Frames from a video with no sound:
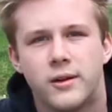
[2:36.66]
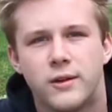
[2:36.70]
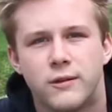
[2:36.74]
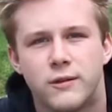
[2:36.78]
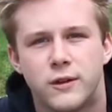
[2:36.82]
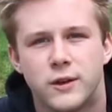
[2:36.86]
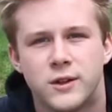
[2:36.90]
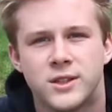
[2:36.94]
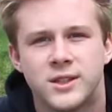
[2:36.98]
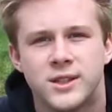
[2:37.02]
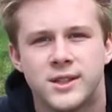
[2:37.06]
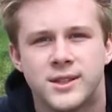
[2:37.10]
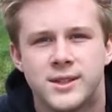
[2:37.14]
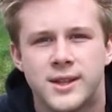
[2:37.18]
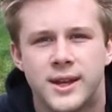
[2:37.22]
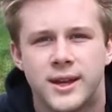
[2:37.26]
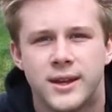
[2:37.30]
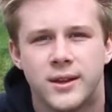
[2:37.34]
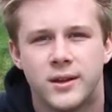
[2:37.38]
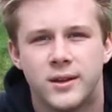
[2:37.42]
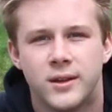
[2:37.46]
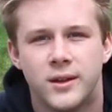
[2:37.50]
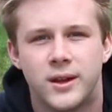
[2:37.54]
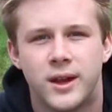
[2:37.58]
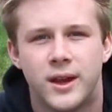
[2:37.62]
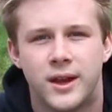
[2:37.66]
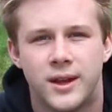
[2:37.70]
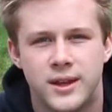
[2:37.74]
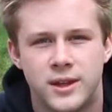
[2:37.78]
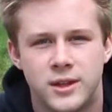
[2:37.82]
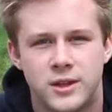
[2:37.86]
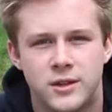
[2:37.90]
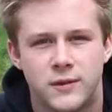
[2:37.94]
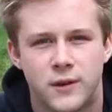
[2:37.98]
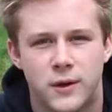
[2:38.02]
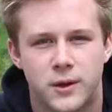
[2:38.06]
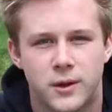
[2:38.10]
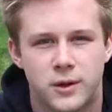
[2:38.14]
First, let's take a look at
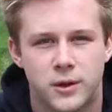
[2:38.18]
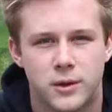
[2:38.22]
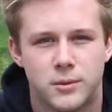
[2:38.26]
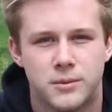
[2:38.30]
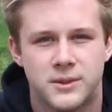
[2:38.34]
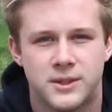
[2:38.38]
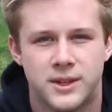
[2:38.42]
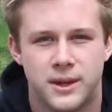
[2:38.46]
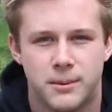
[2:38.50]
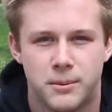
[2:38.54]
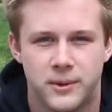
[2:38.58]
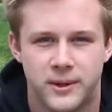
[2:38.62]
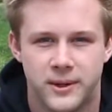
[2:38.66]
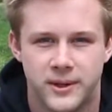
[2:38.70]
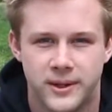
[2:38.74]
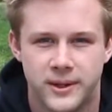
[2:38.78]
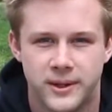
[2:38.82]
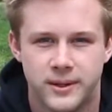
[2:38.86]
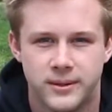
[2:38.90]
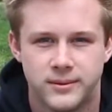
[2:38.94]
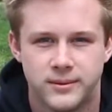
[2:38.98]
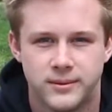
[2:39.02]
each of our groups separately.